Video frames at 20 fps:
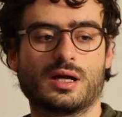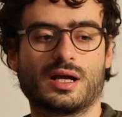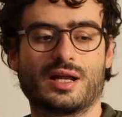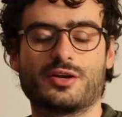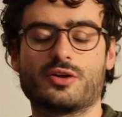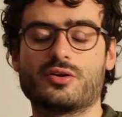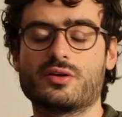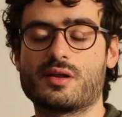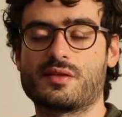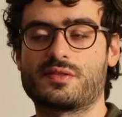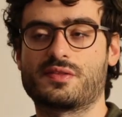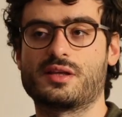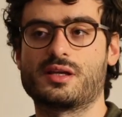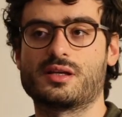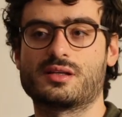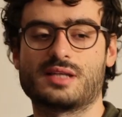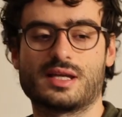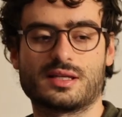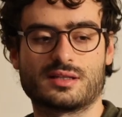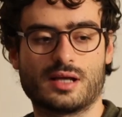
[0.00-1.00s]
Another
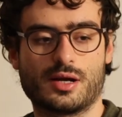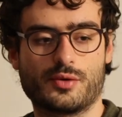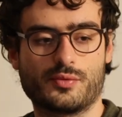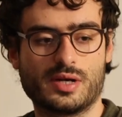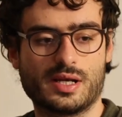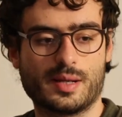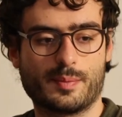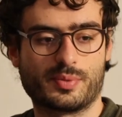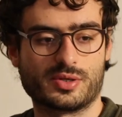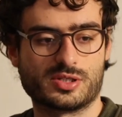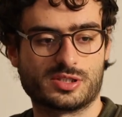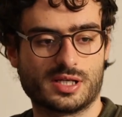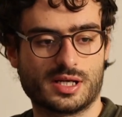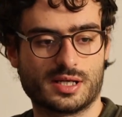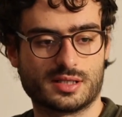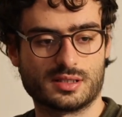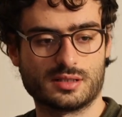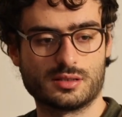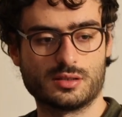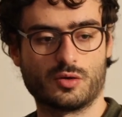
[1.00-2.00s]
thing that I really
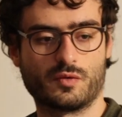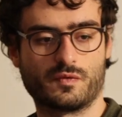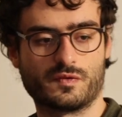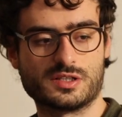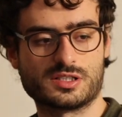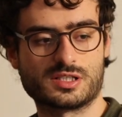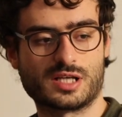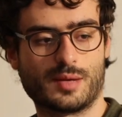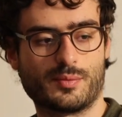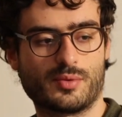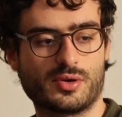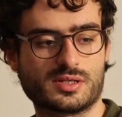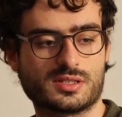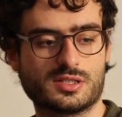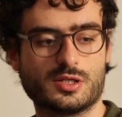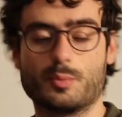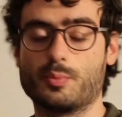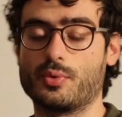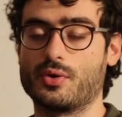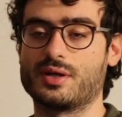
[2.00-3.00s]
appreciated of this camera is
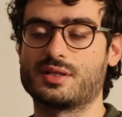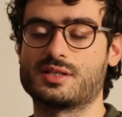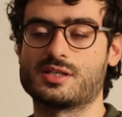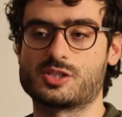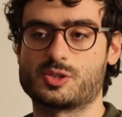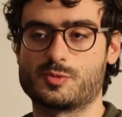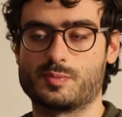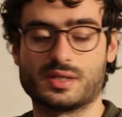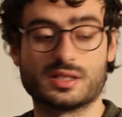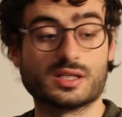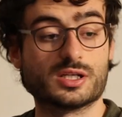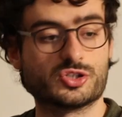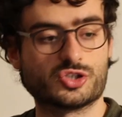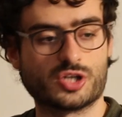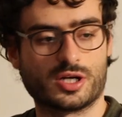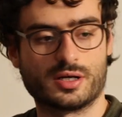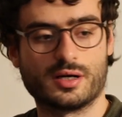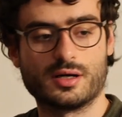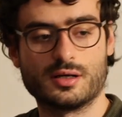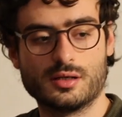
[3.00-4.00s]
the operating speed in
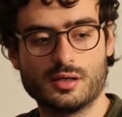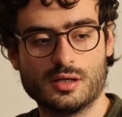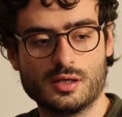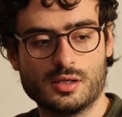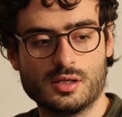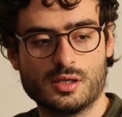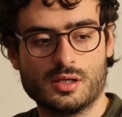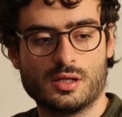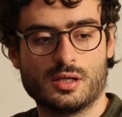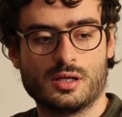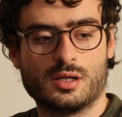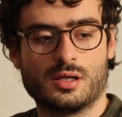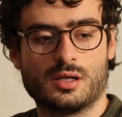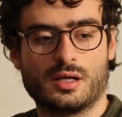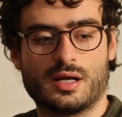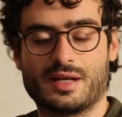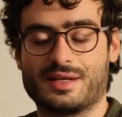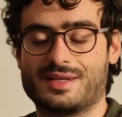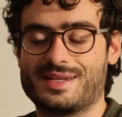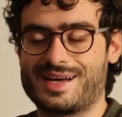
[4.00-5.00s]
general
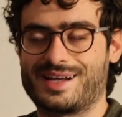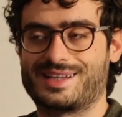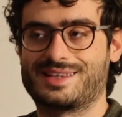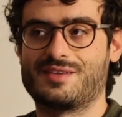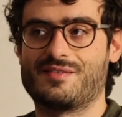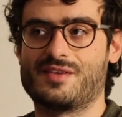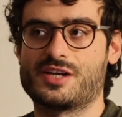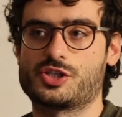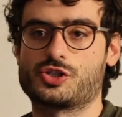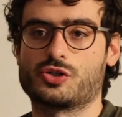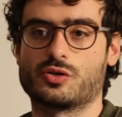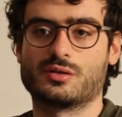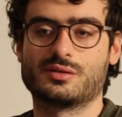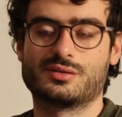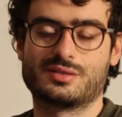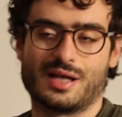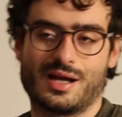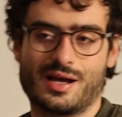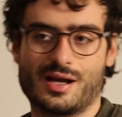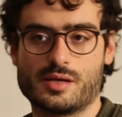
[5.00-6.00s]
and the
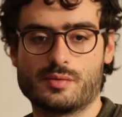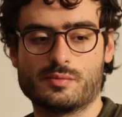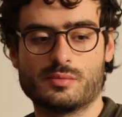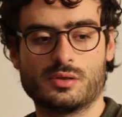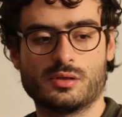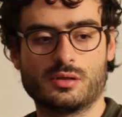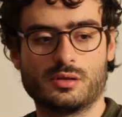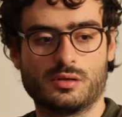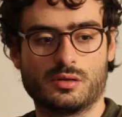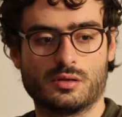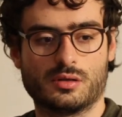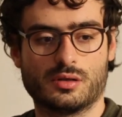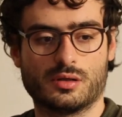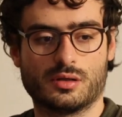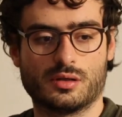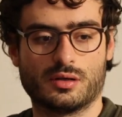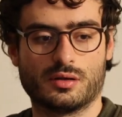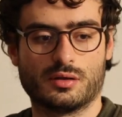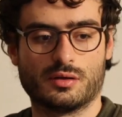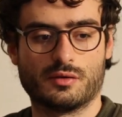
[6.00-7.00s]
activation time
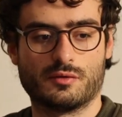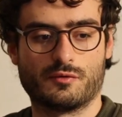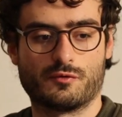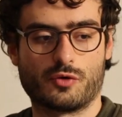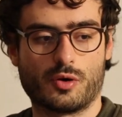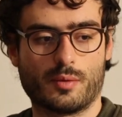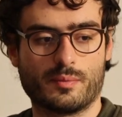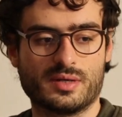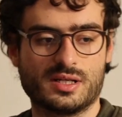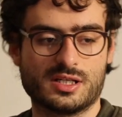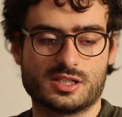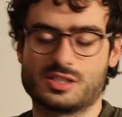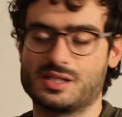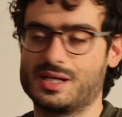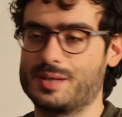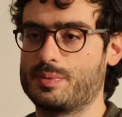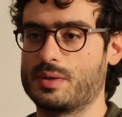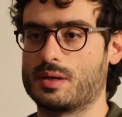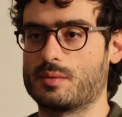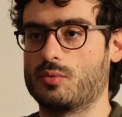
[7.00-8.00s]
from the
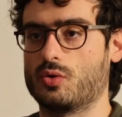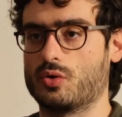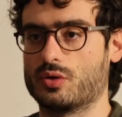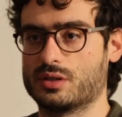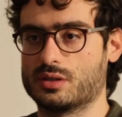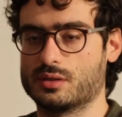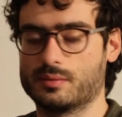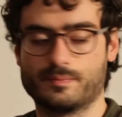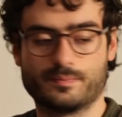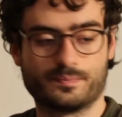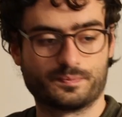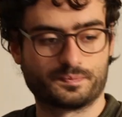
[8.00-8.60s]
sleeping mode.